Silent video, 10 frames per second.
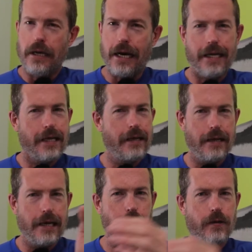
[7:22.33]
I did it,
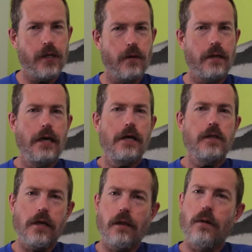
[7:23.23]
and you can do it.
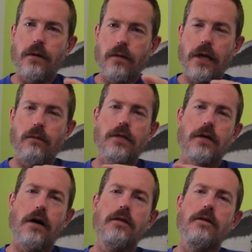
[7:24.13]
So the other one thing I want to
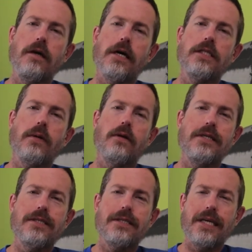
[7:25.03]
talk to you guys about
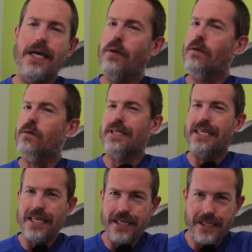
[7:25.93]
is keeping those
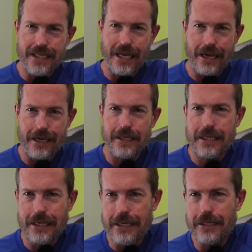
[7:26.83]
easy days
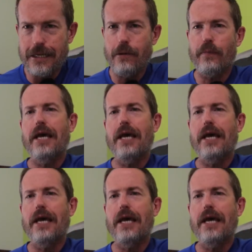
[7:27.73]
easy,